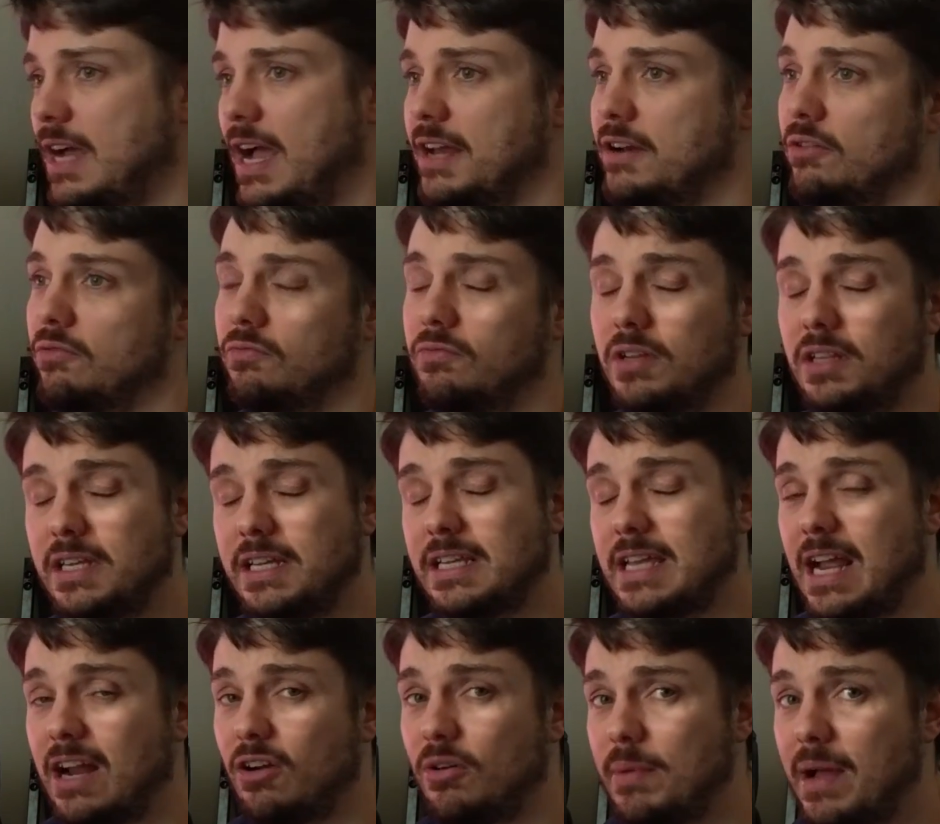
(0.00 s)
I don't
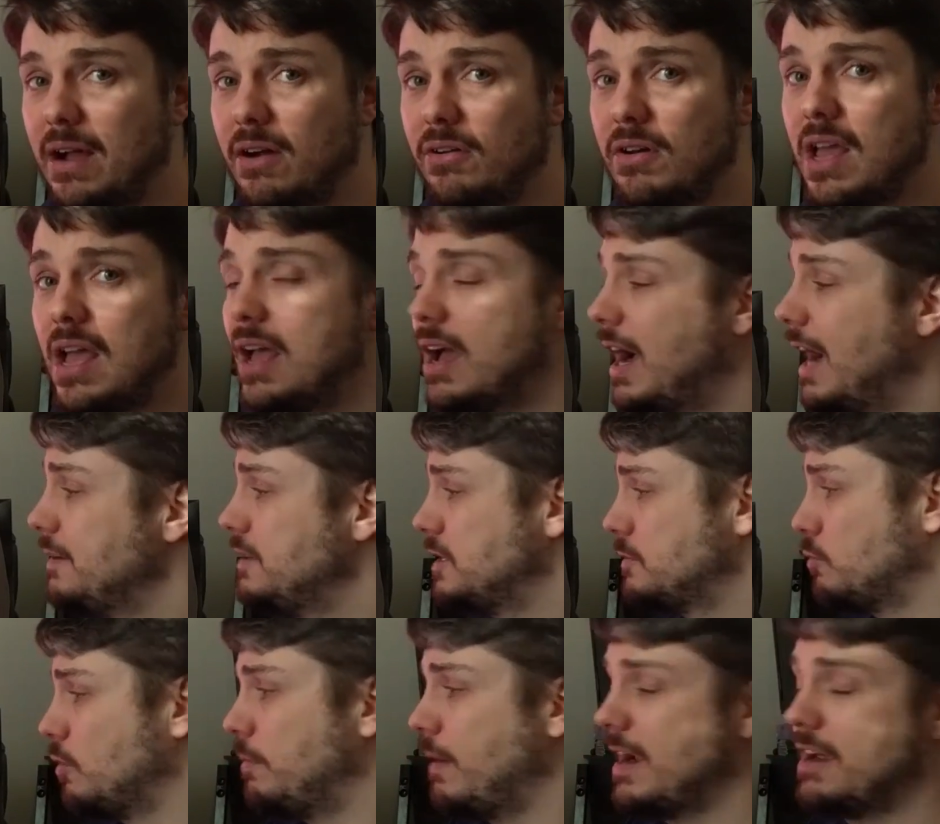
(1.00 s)
really care about. I
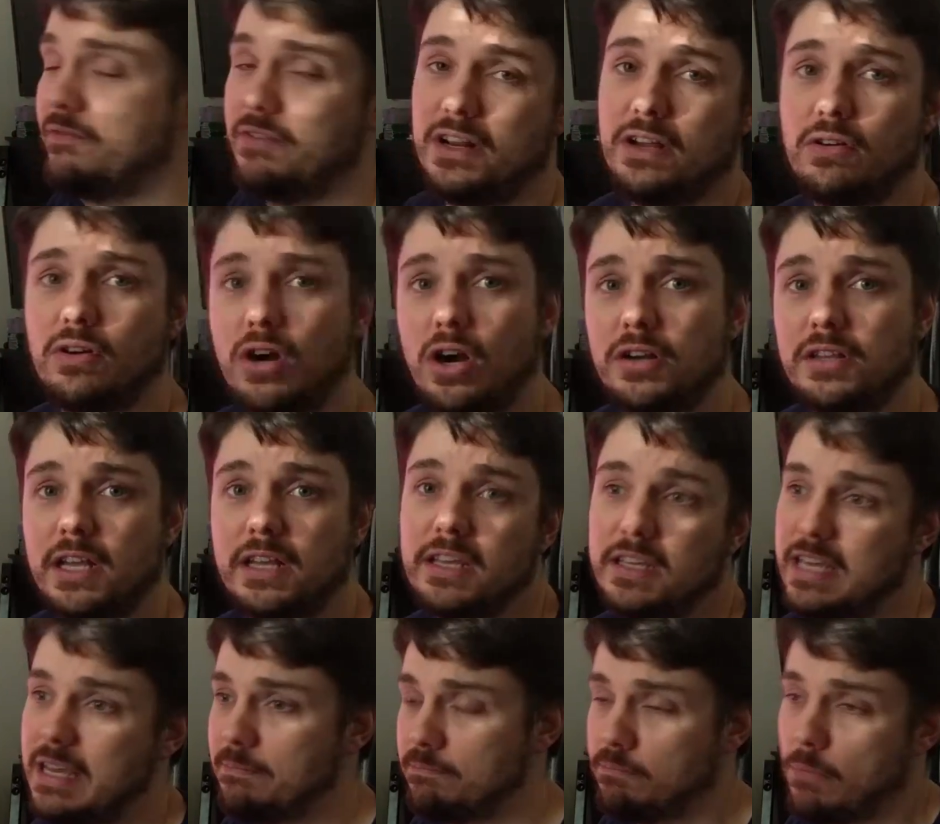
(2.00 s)
just will buy a video card
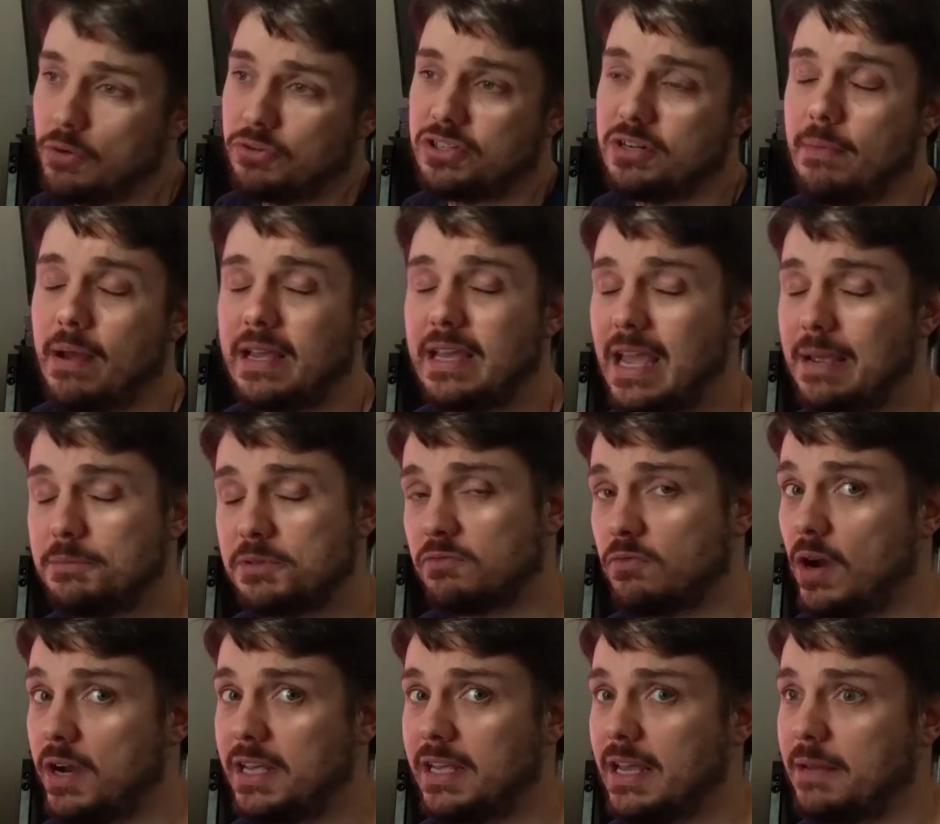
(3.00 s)
that can keep most of my
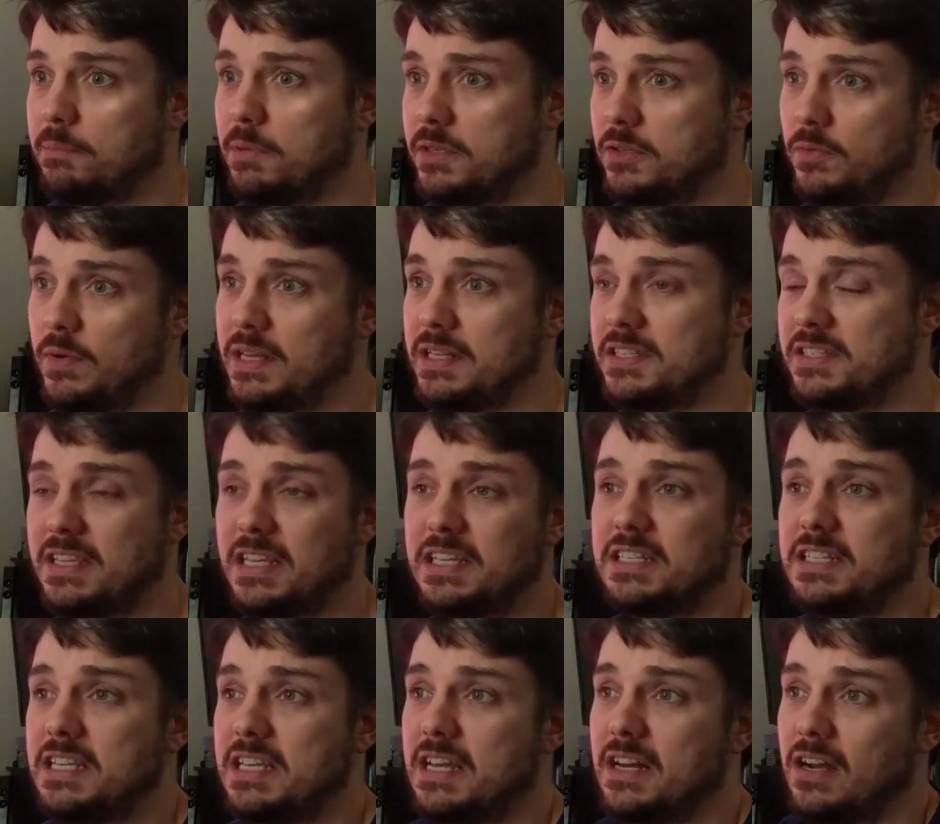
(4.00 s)
games running at between
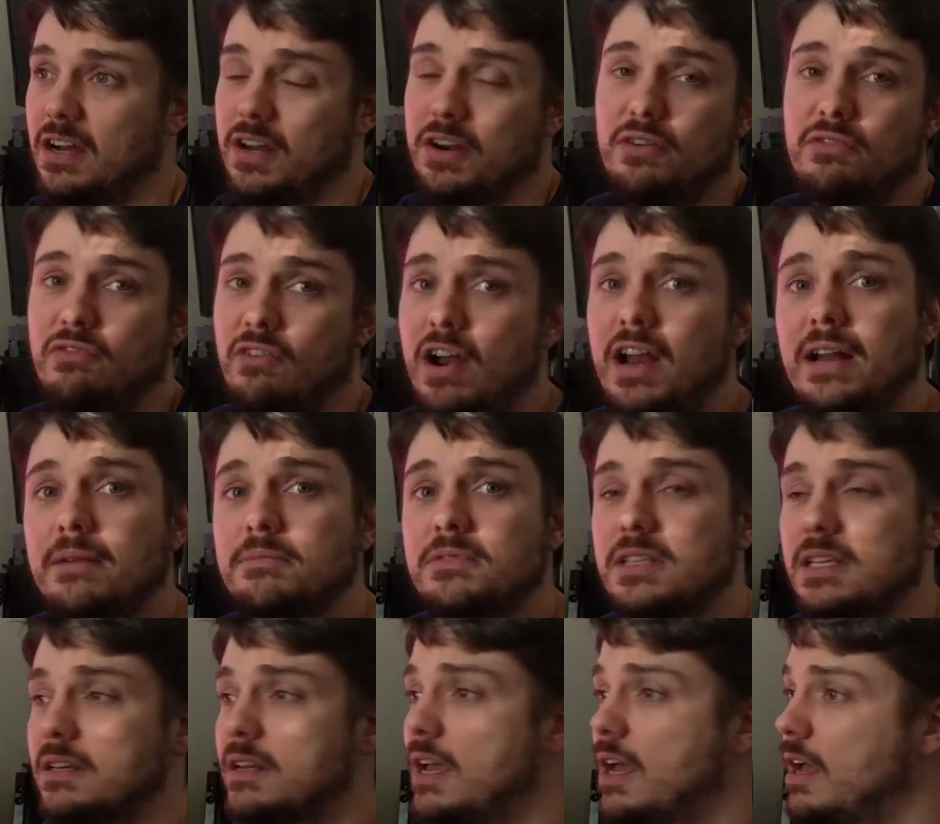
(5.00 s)
60 and 100
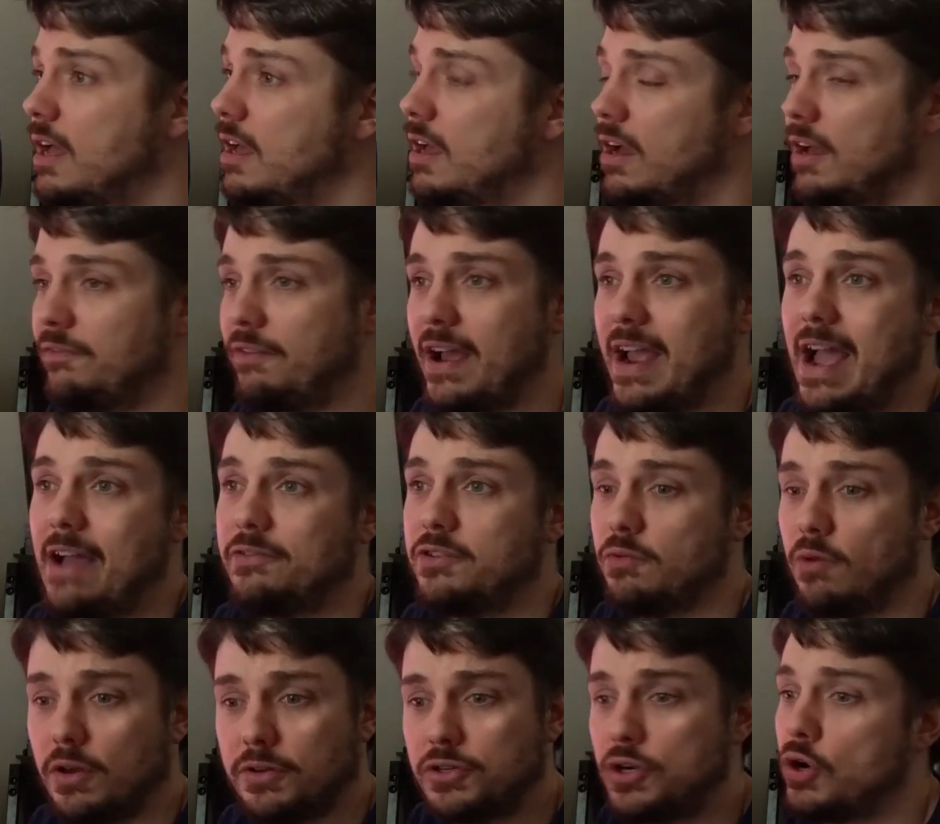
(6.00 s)
frames, and if I
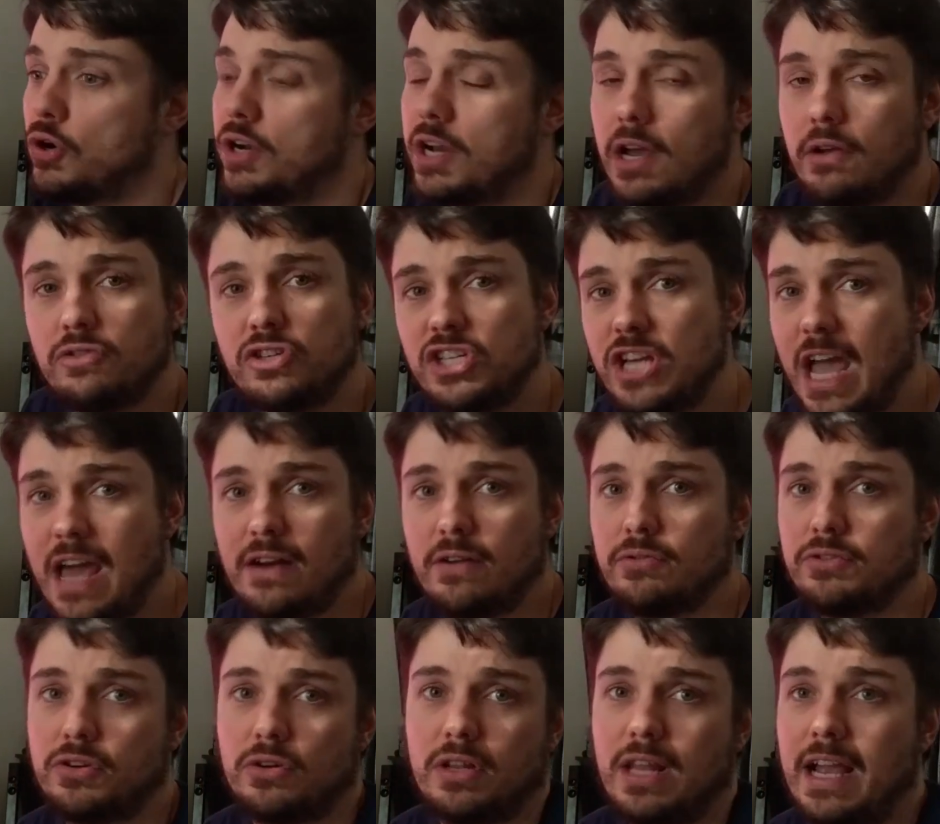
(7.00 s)
have to, I'll turn down
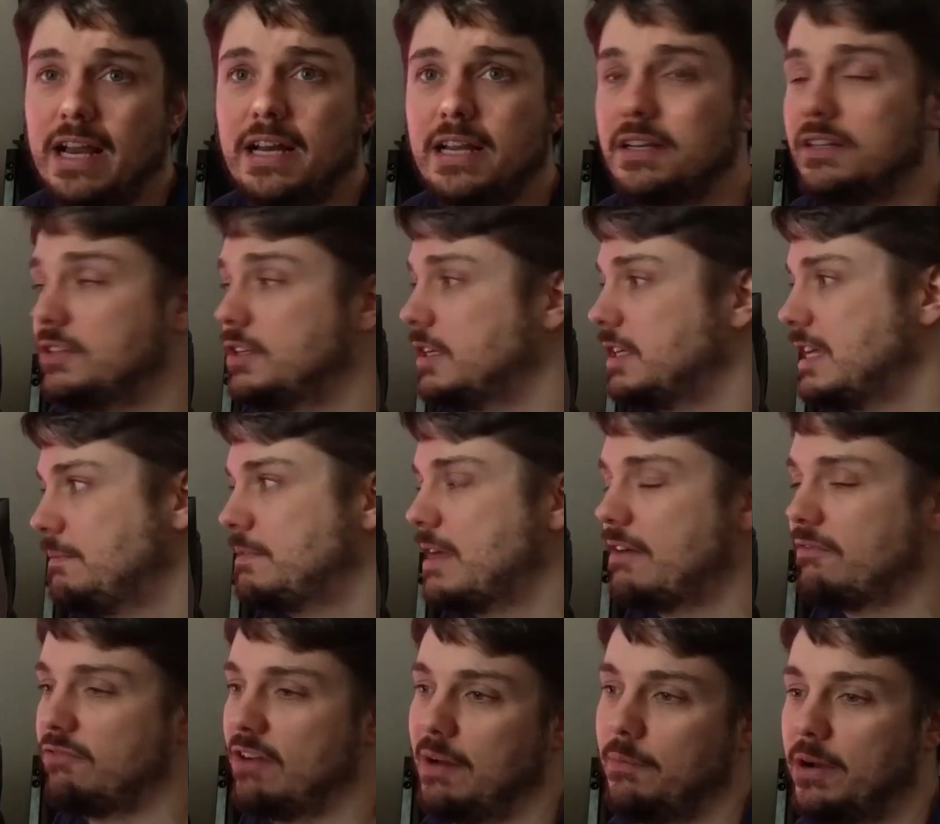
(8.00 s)
shadows or lighting to
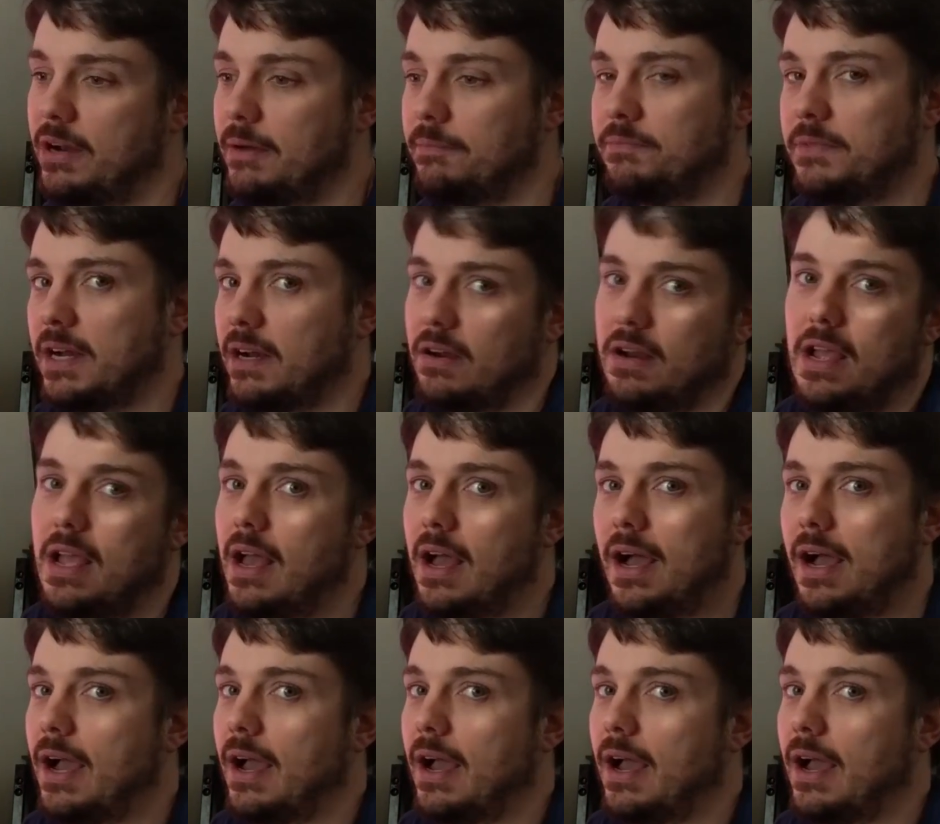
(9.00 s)
keep that frame rate up there.